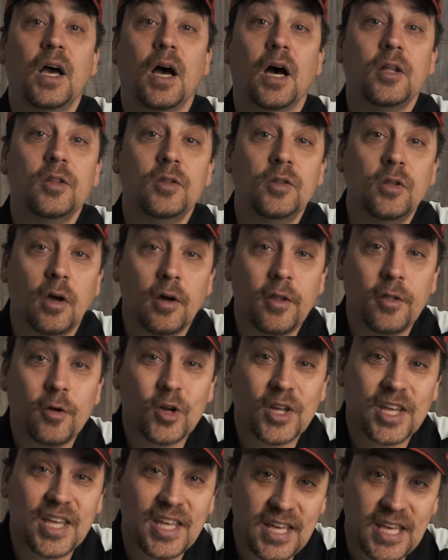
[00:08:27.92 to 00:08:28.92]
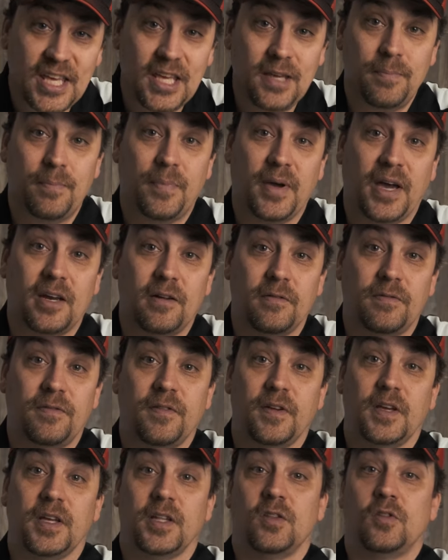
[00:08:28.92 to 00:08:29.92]
Another key
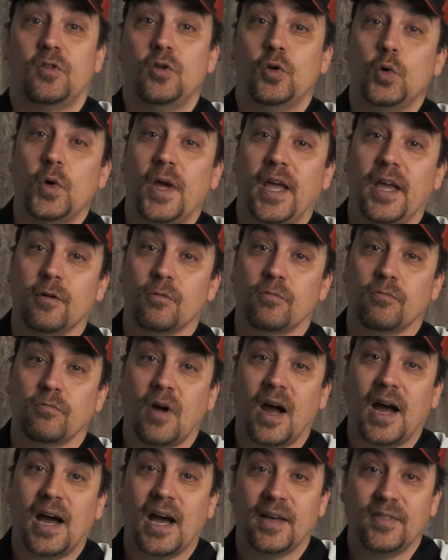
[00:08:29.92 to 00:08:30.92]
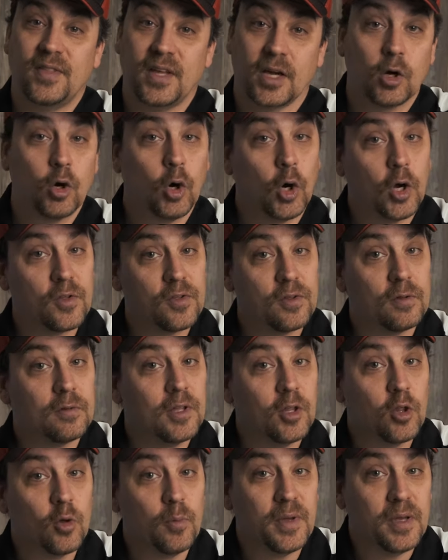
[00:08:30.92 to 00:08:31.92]
benefit to a rod that costs a
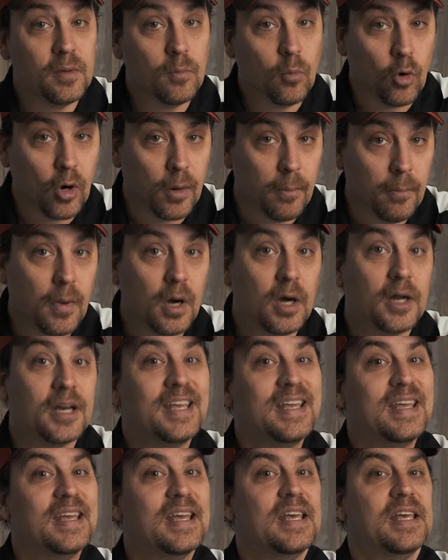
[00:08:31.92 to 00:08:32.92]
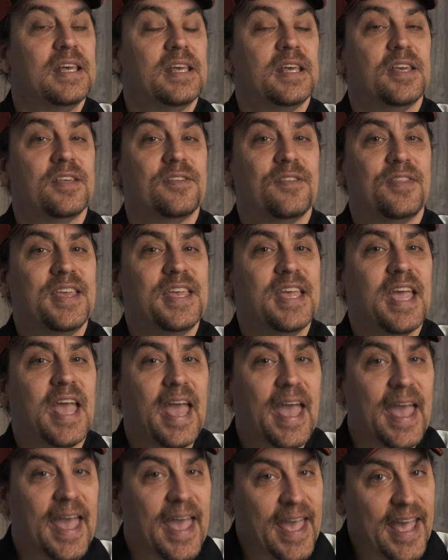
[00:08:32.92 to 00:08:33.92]
little bit more money is the
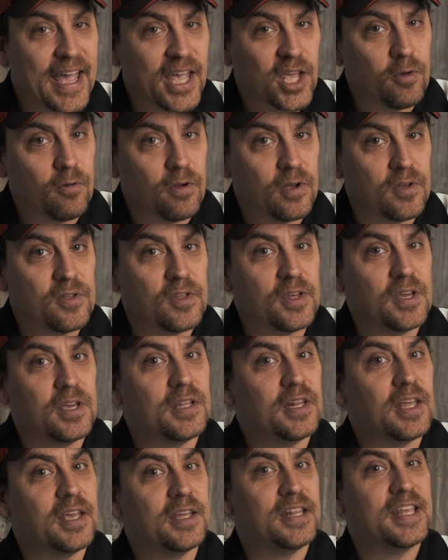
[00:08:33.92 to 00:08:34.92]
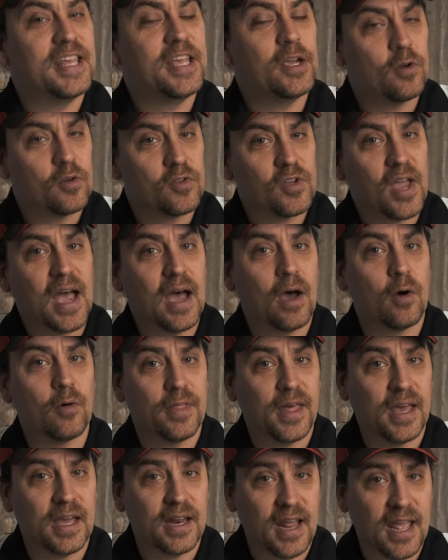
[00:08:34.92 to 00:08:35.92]
accuracy. And here's how
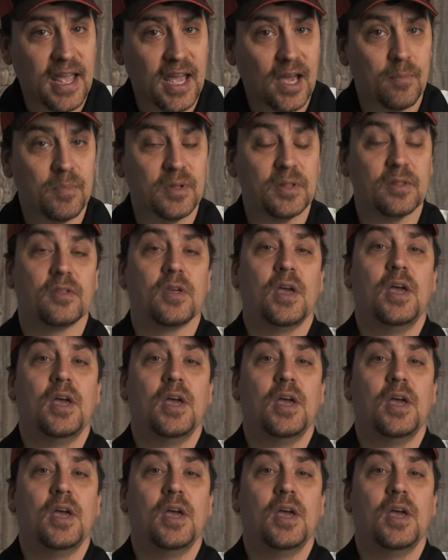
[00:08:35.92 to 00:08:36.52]
that happens.